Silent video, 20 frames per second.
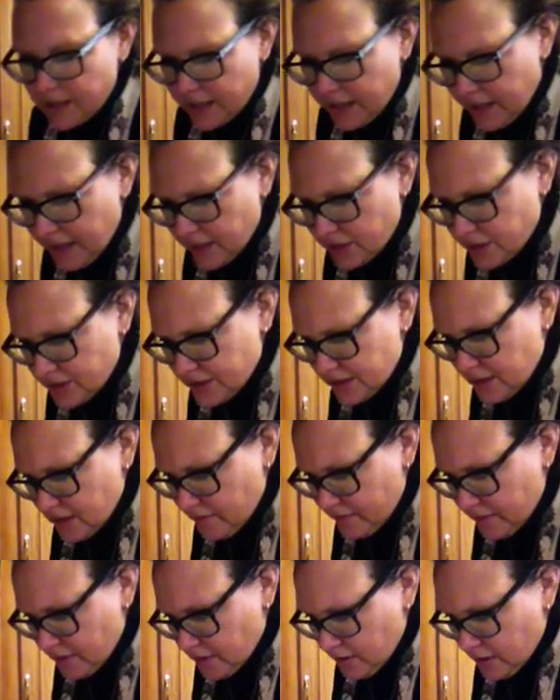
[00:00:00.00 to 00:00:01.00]
and just
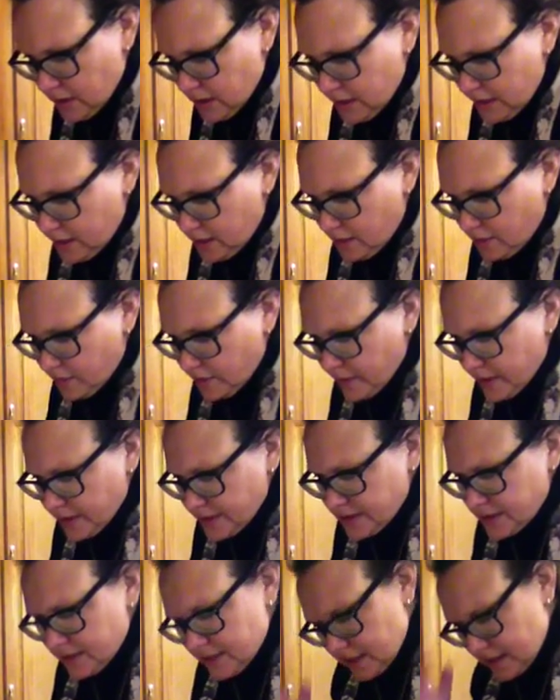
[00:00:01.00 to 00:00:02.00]
give it a little
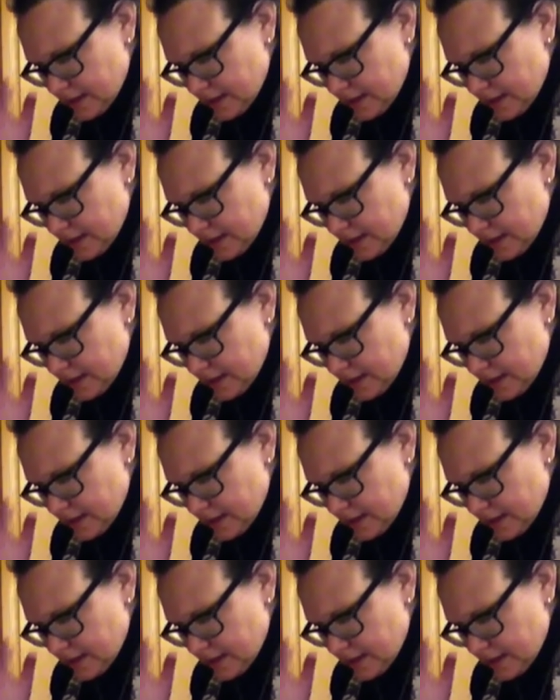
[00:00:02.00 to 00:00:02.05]
whisk.